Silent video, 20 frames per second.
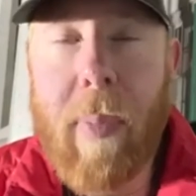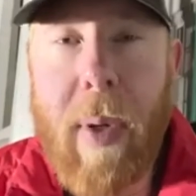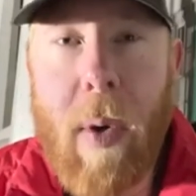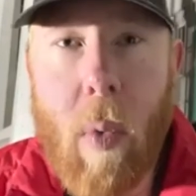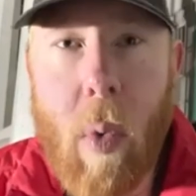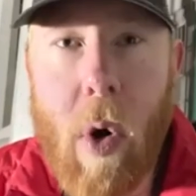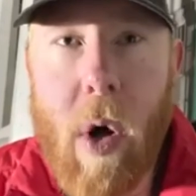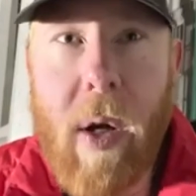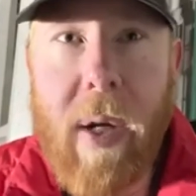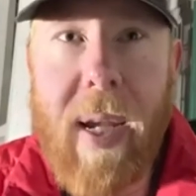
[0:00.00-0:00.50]

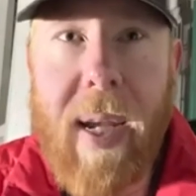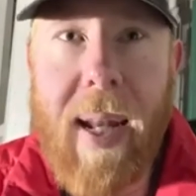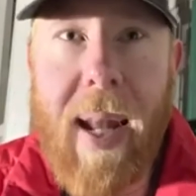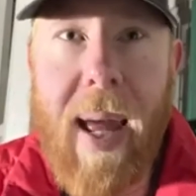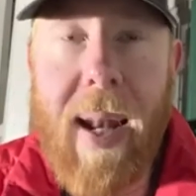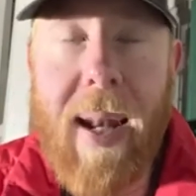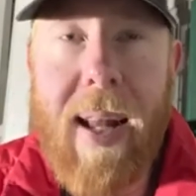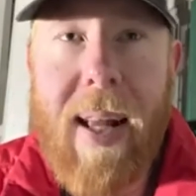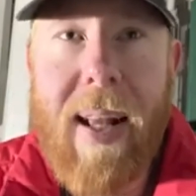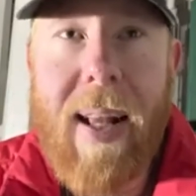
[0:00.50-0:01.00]
working.
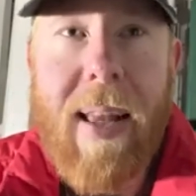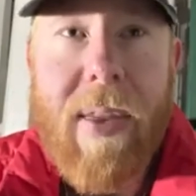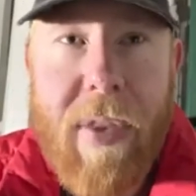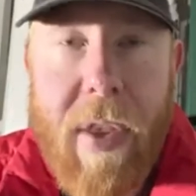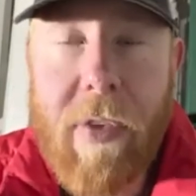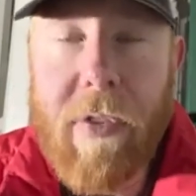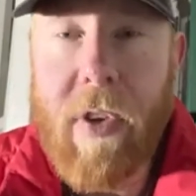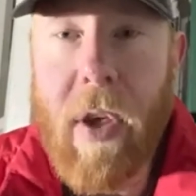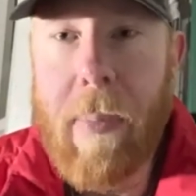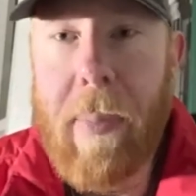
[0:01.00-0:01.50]
And
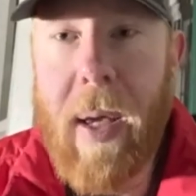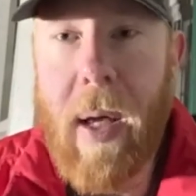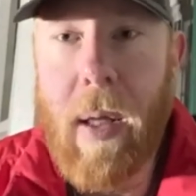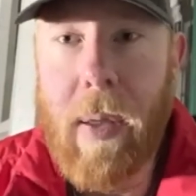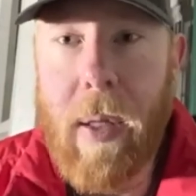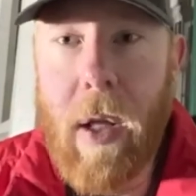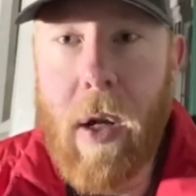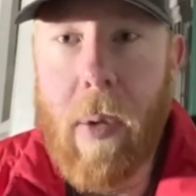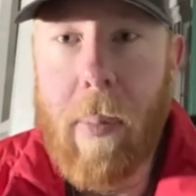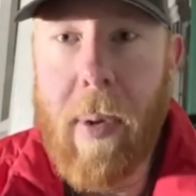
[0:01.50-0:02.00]
this can be a
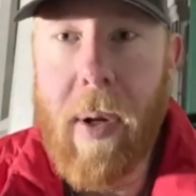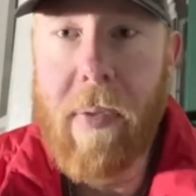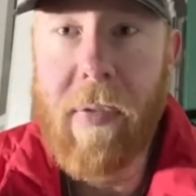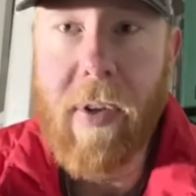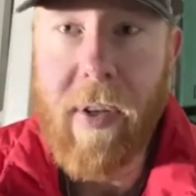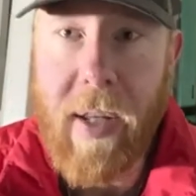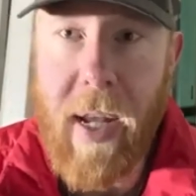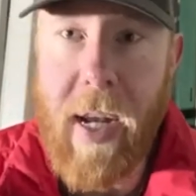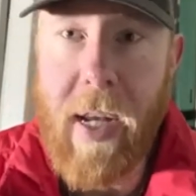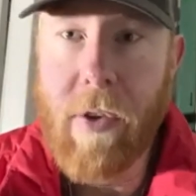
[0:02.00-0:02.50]
little bit of
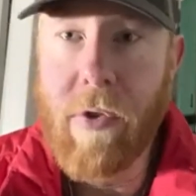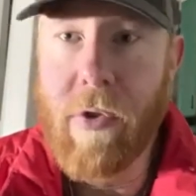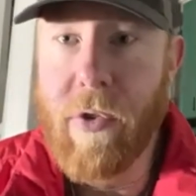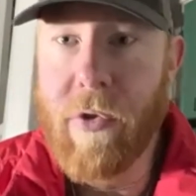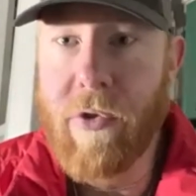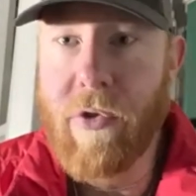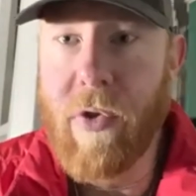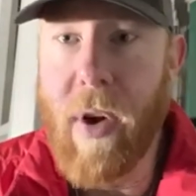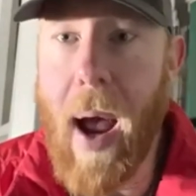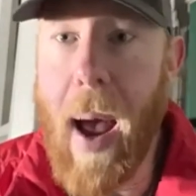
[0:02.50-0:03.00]
a
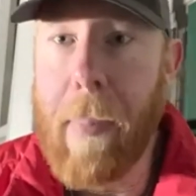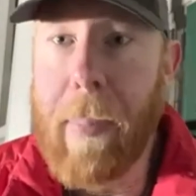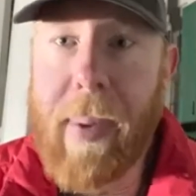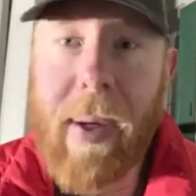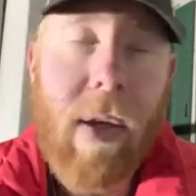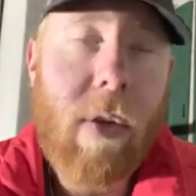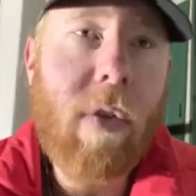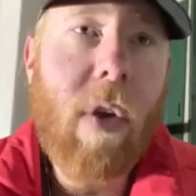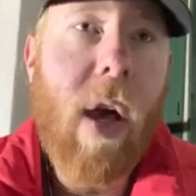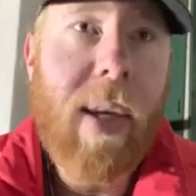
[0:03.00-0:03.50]
dangerous trap,
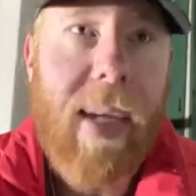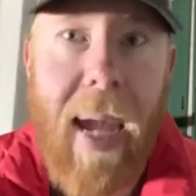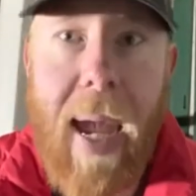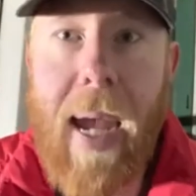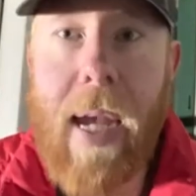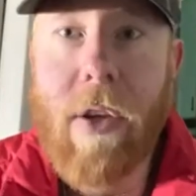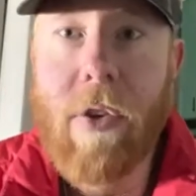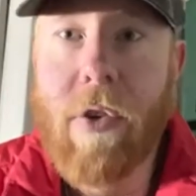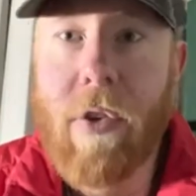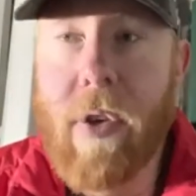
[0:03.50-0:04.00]
because
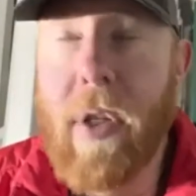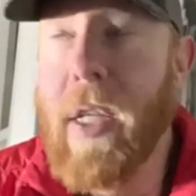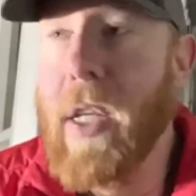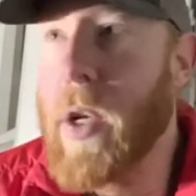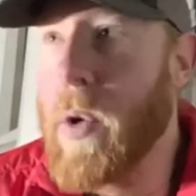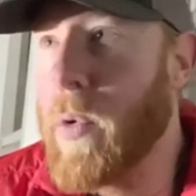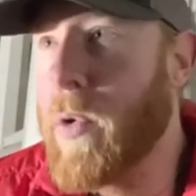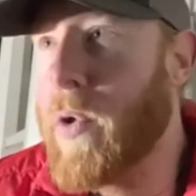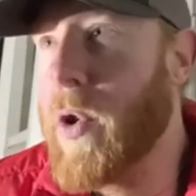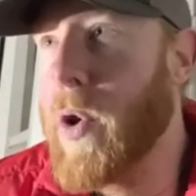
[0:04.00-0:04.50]

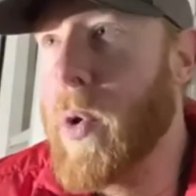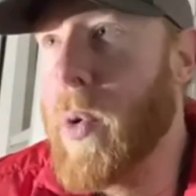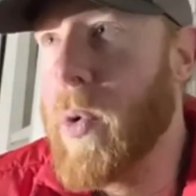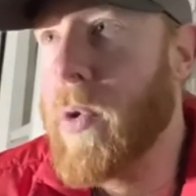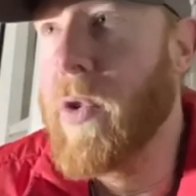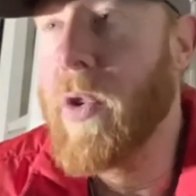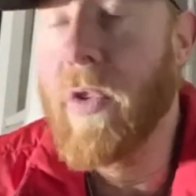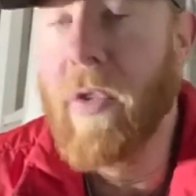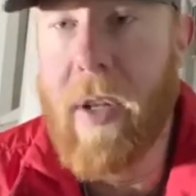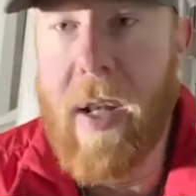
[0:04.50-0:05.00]
occasionally you do
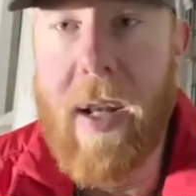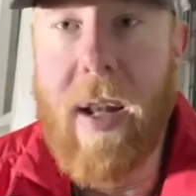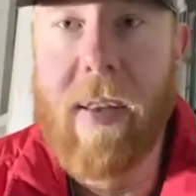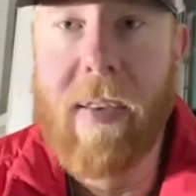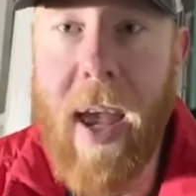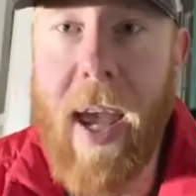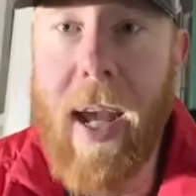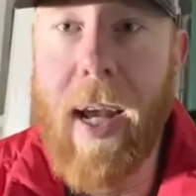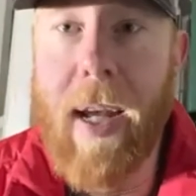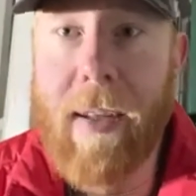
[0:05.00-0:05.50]
just need to
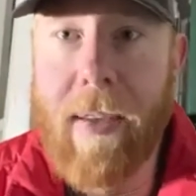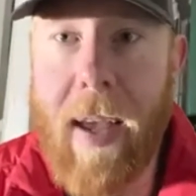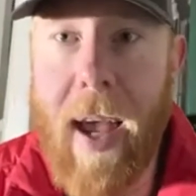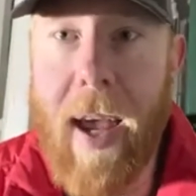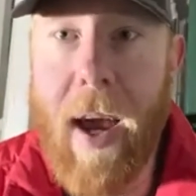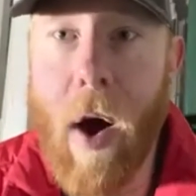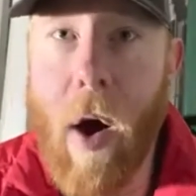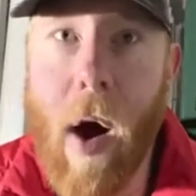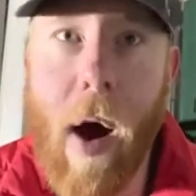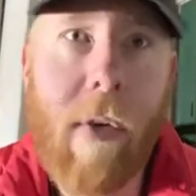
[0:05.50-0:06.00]
take a
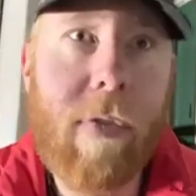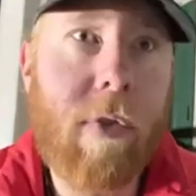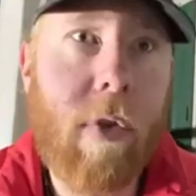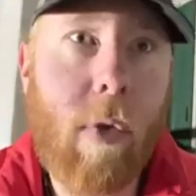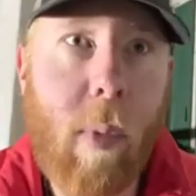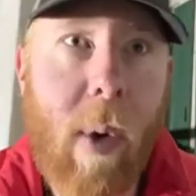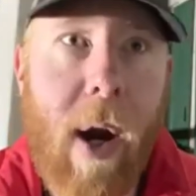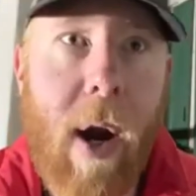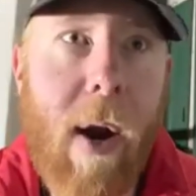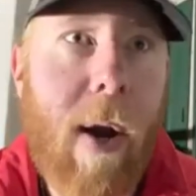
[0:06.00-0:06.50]
day off to
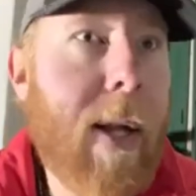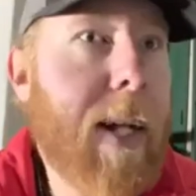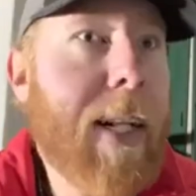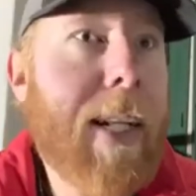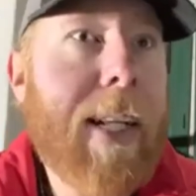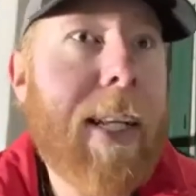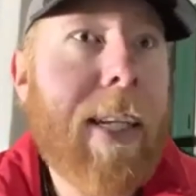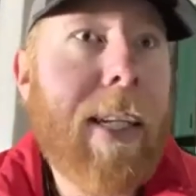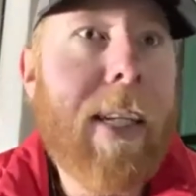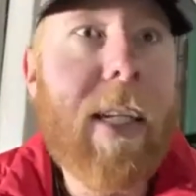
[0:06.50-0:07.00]
where
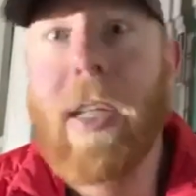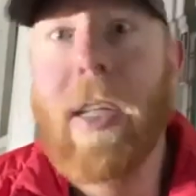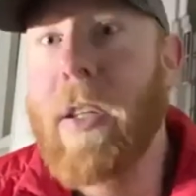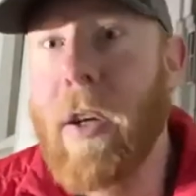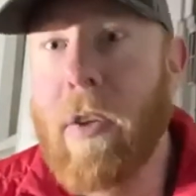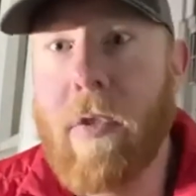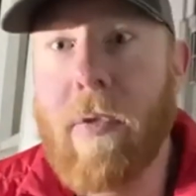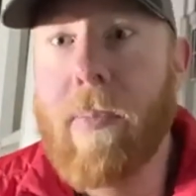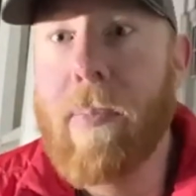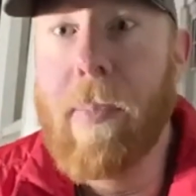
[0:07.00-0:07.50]
you
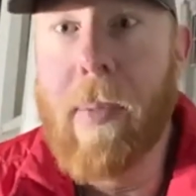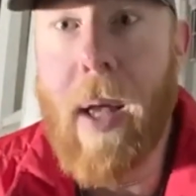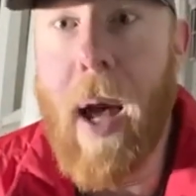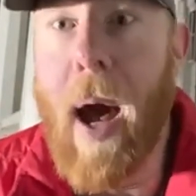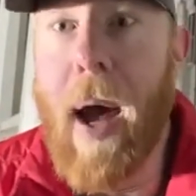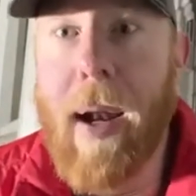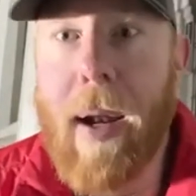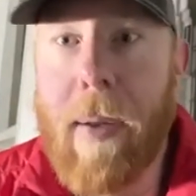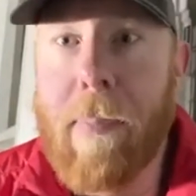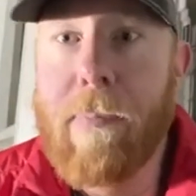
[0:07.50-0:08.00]
just
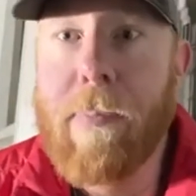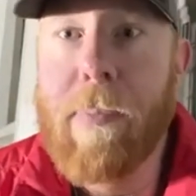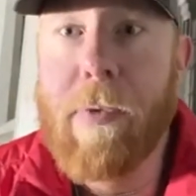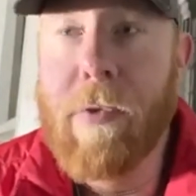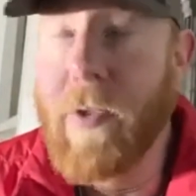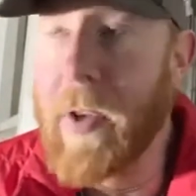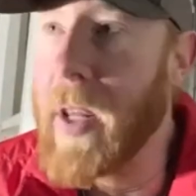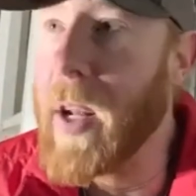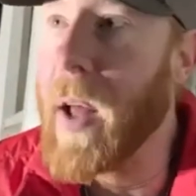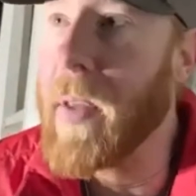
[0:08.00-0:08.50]
kind of
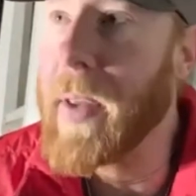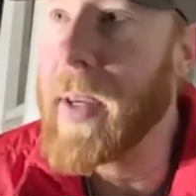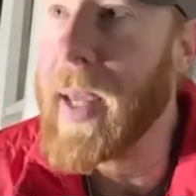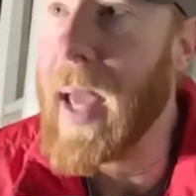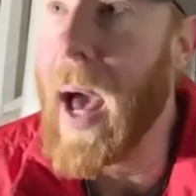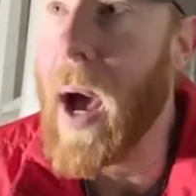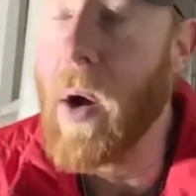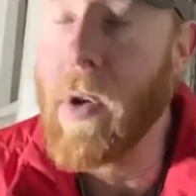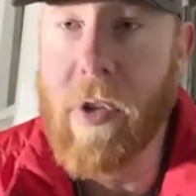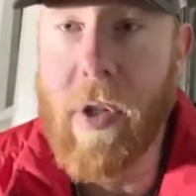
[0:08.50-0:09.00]
sit on the
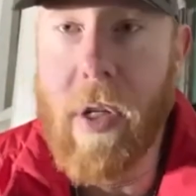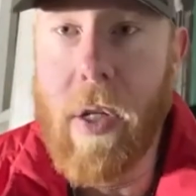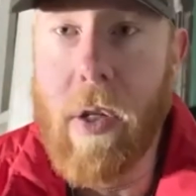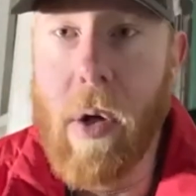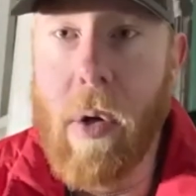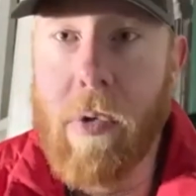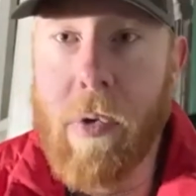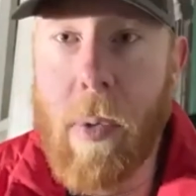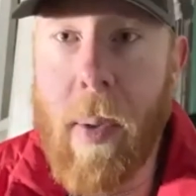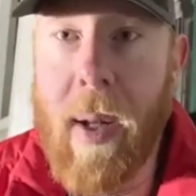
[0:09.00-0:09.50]
couch and you
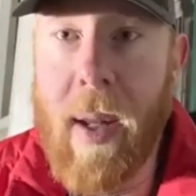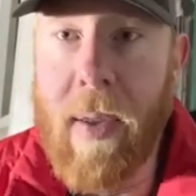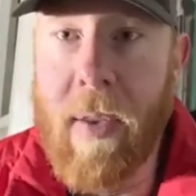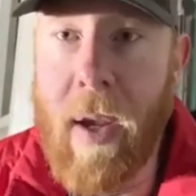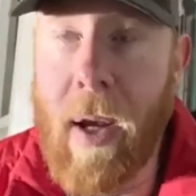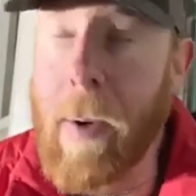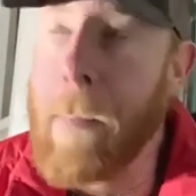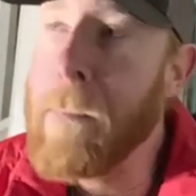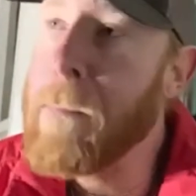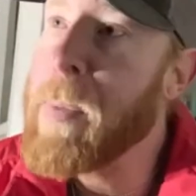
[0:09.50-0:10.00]
don't do
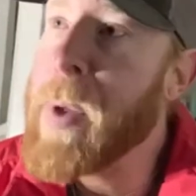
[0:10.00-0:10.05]
anything.